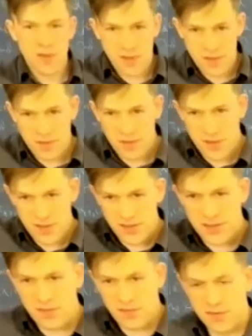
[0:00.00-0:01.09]
of uh, the,
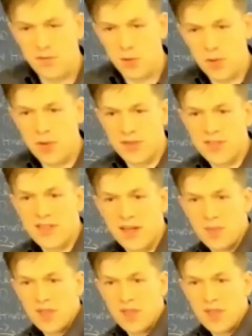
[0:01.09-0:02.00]
these four authors that I